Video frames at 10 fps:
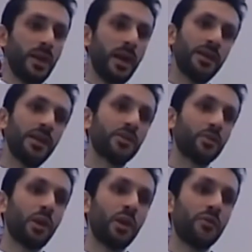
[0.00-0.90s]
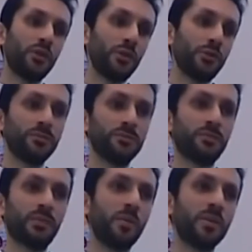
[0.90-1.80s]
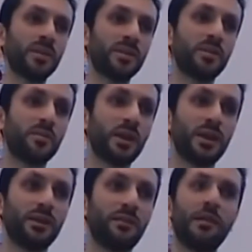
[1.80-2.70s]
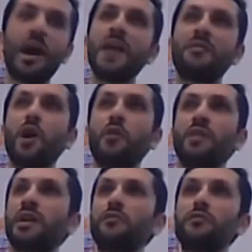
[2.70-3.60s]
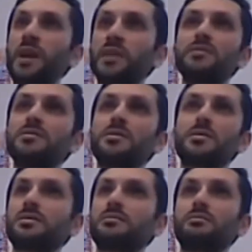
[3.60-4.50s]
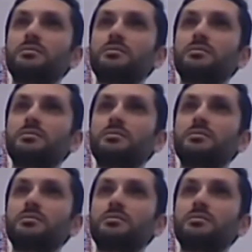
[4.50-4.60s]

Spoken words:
and each one of you promises to bring 5 of their friends,